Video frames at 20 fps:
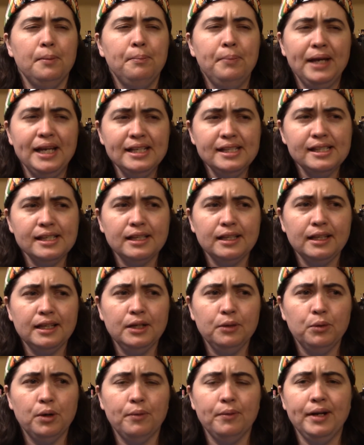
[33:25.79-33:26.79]

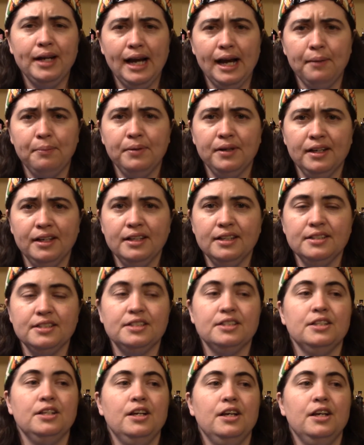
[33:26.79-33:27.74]
basically what would happen is